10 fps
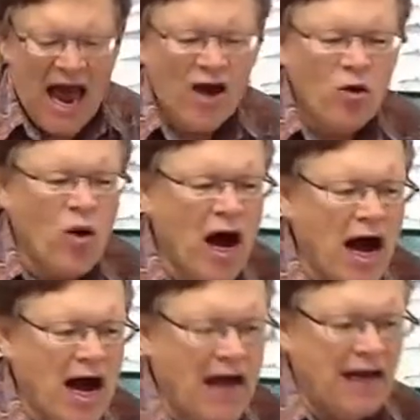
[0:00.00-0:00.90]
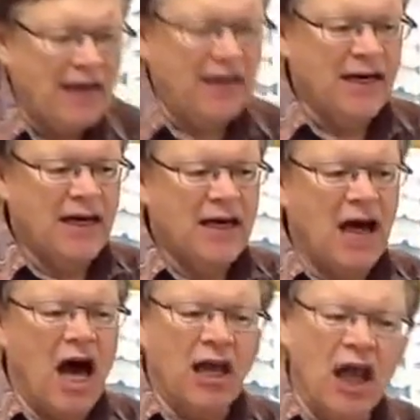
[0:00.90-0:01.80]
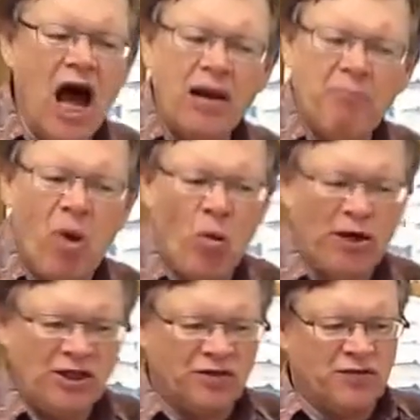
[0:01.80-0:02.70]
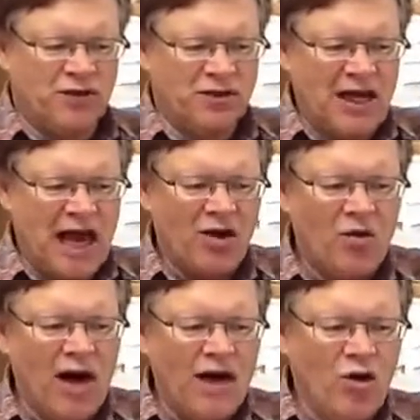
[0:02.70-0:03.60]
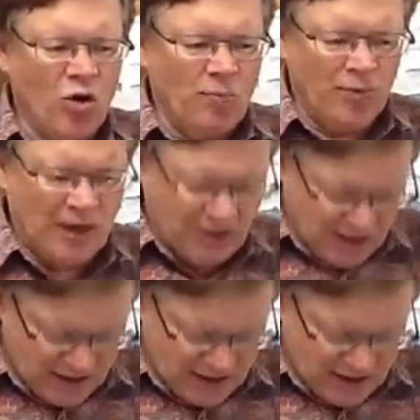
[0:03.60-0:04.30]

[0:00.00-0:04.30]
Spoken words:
how do I allot points for this? How do I incorporate